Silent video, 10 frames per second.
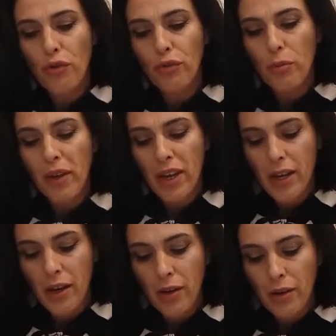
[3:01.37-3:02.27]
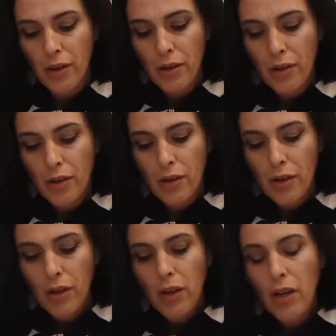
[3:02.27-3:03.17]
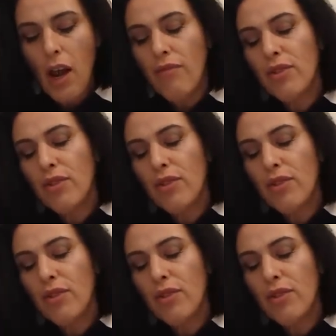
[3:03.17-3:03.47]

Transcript: go from here. Now,